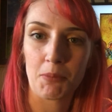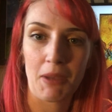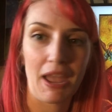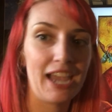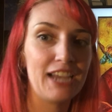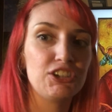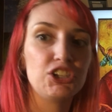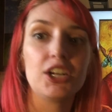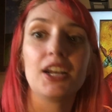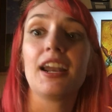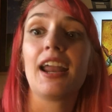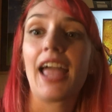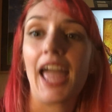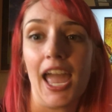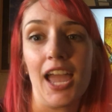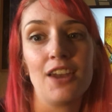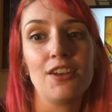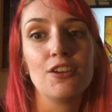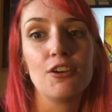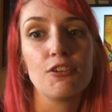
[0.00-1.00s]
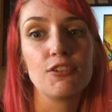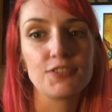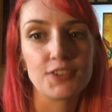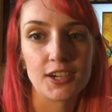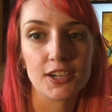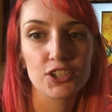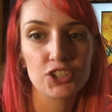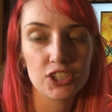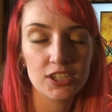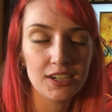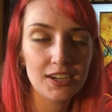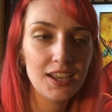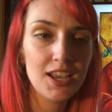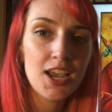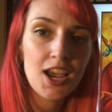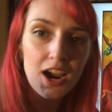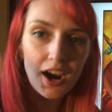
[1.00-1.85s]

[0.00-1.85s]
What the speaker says: pageant. It had no function